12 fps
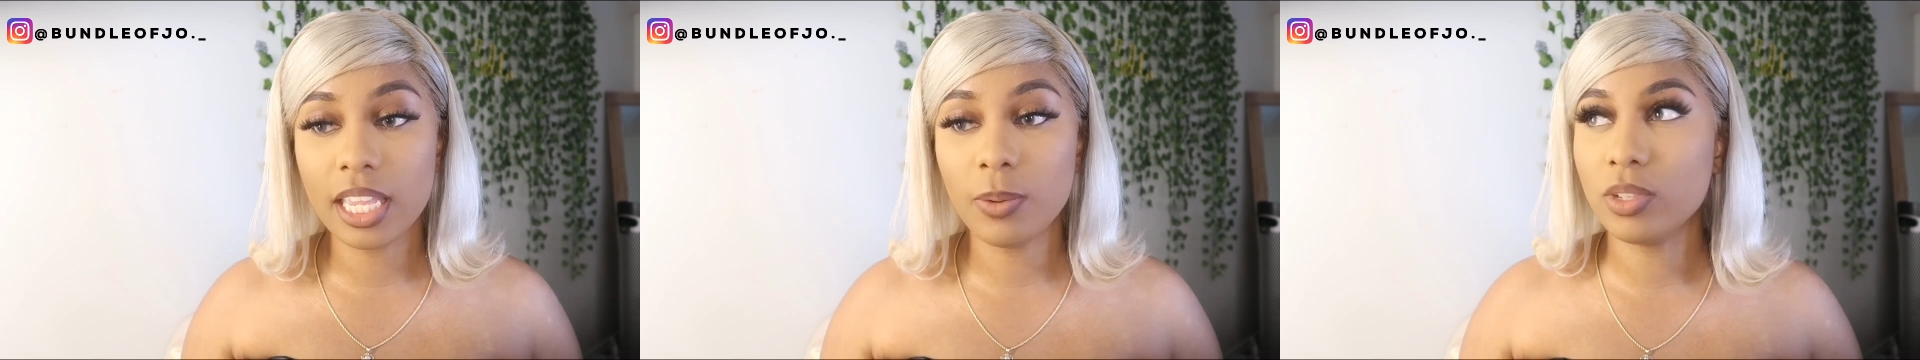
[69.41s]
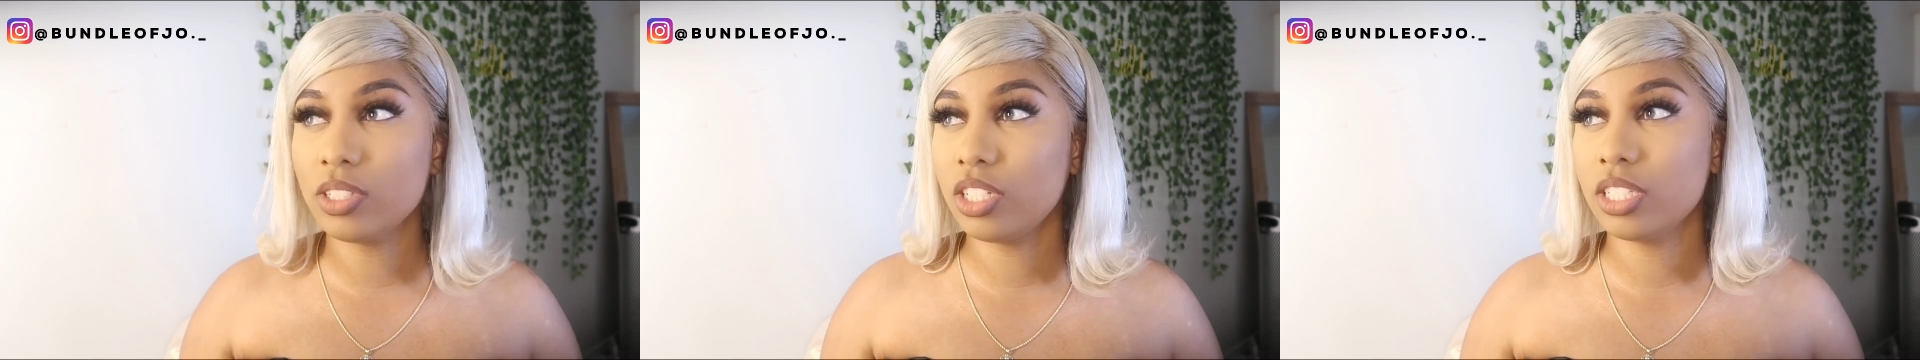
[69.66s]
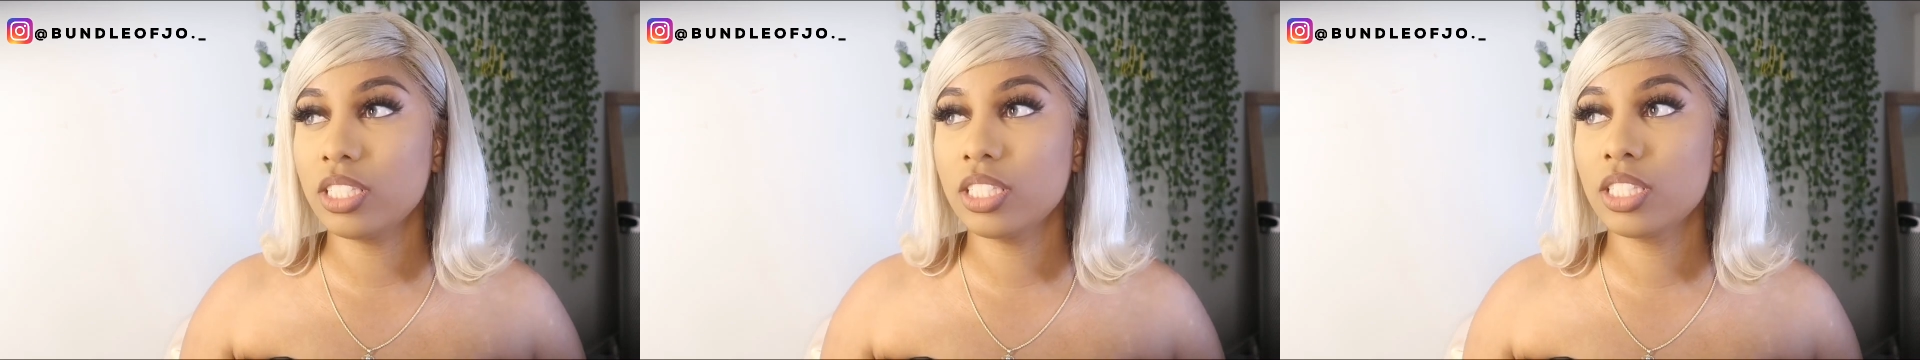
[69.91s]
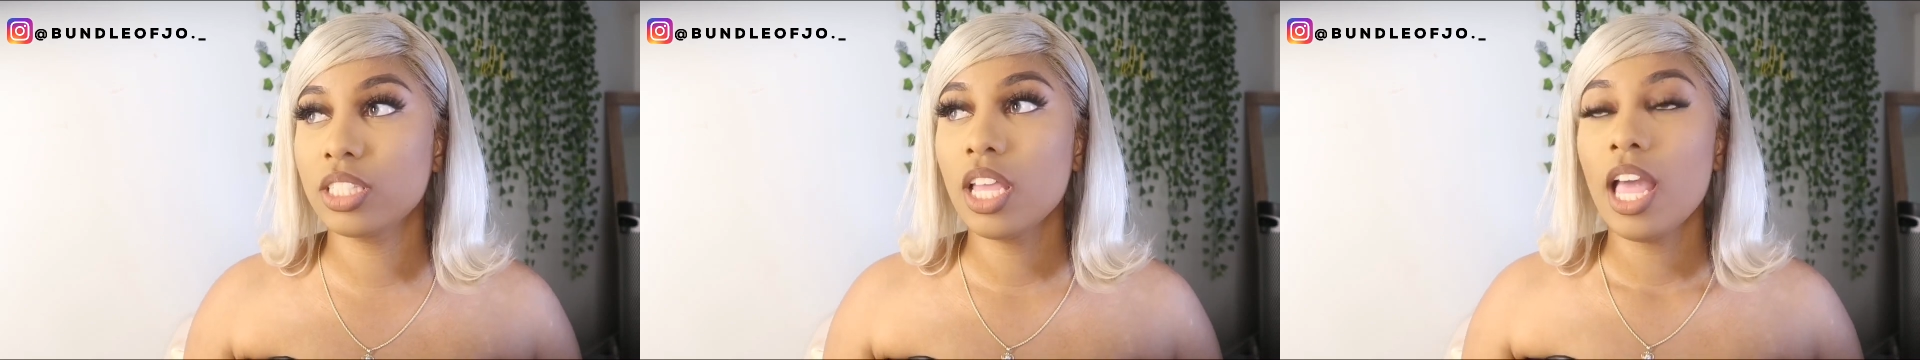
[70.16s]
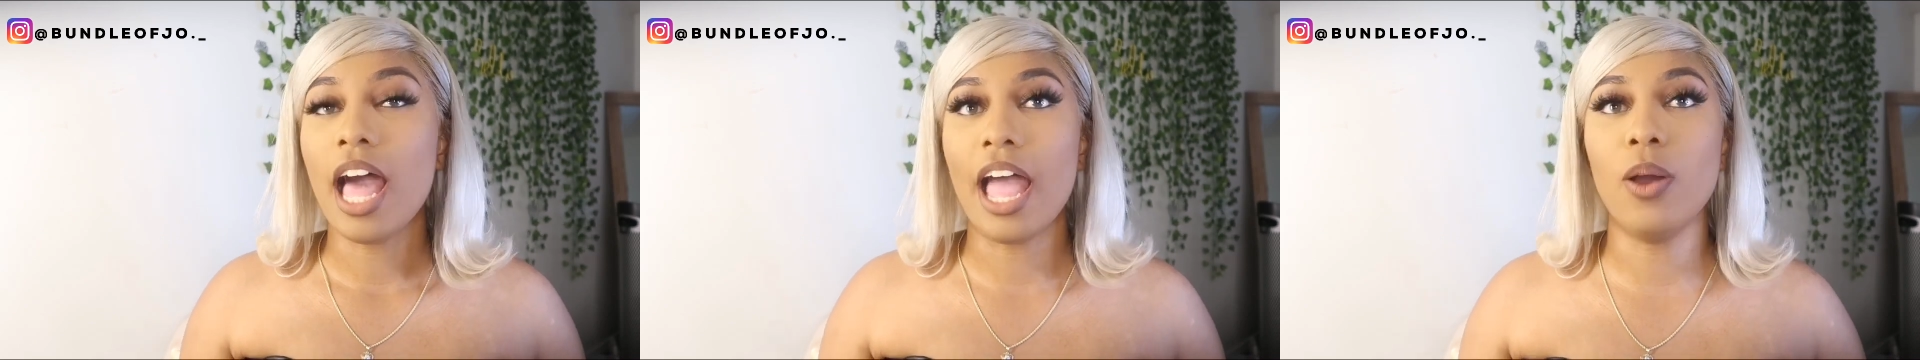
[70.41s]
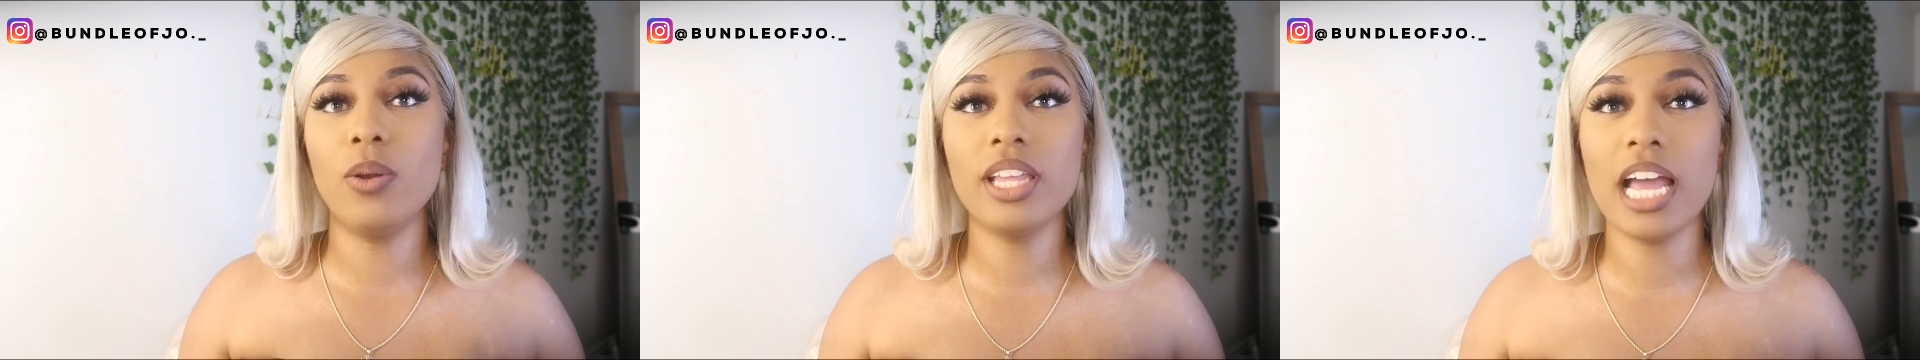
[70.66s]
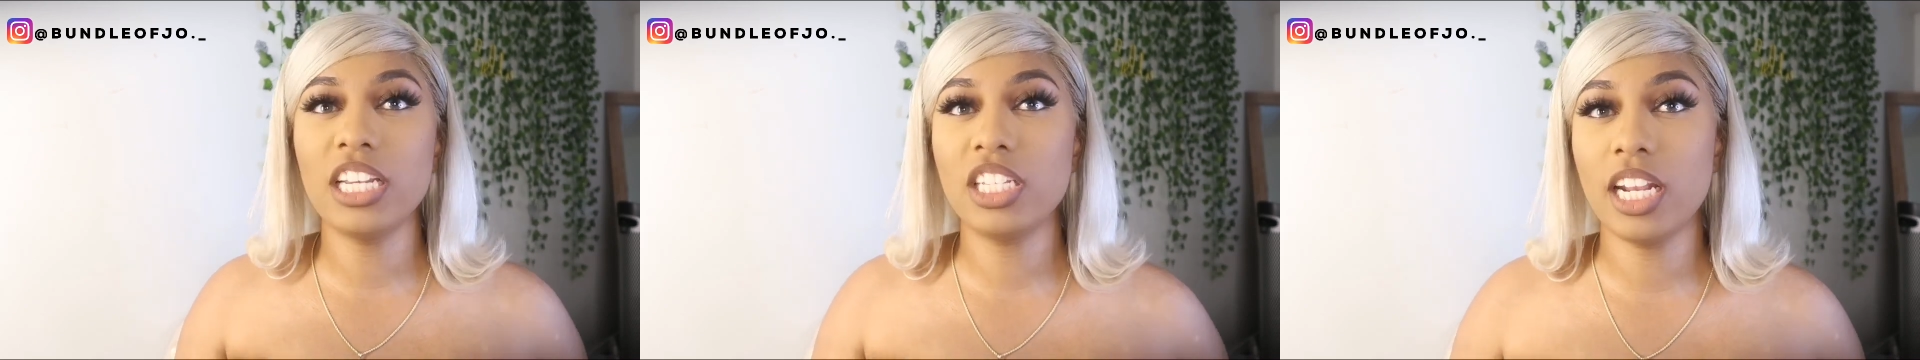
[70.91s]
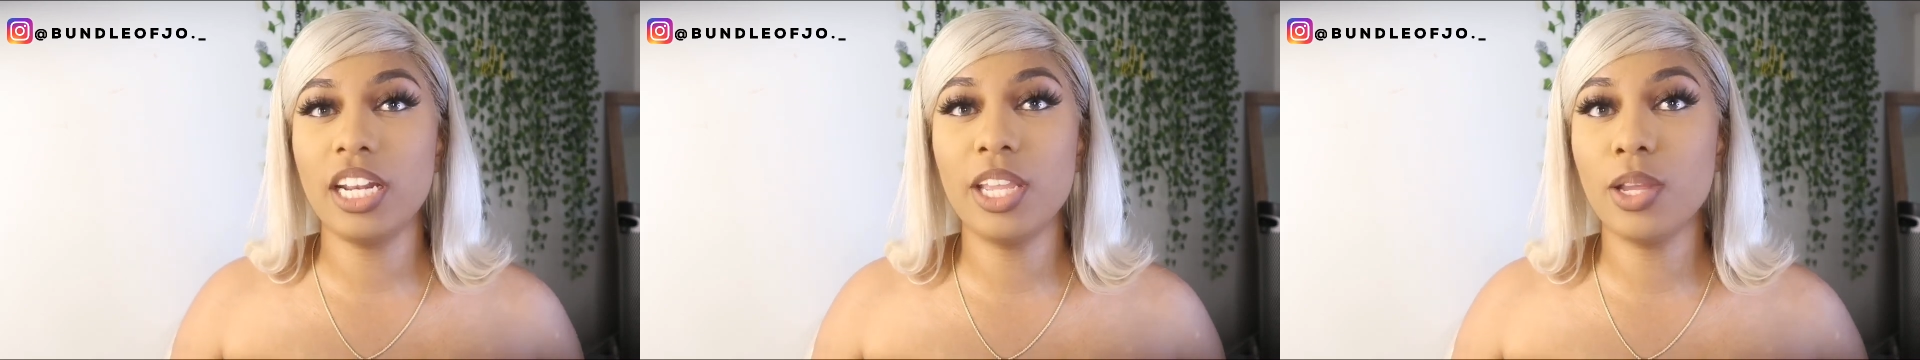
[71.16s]
It was just, I only got
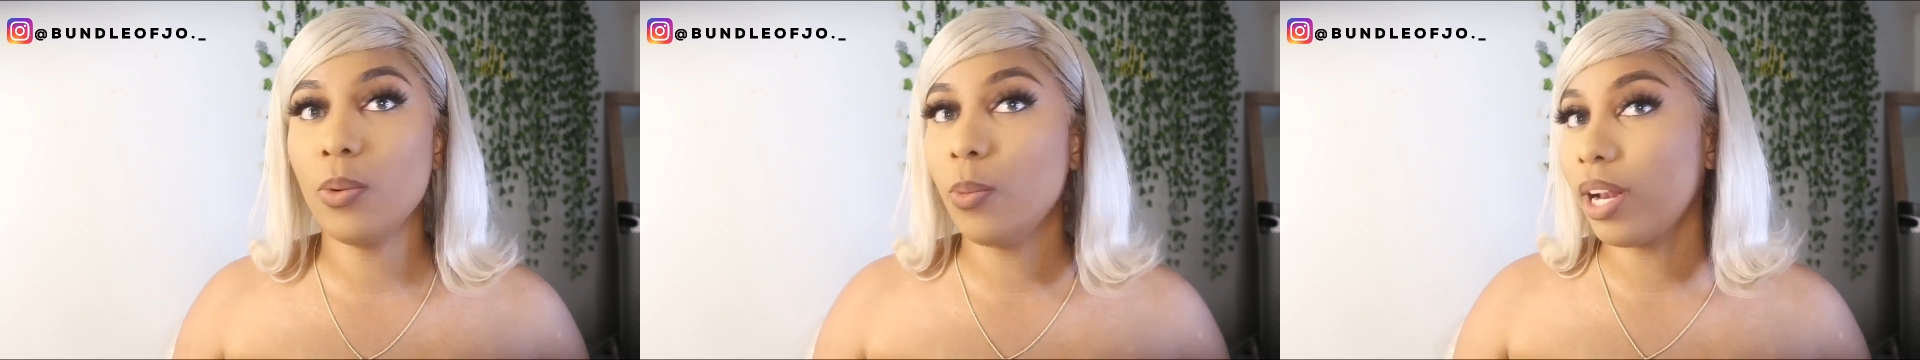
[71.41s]
shedding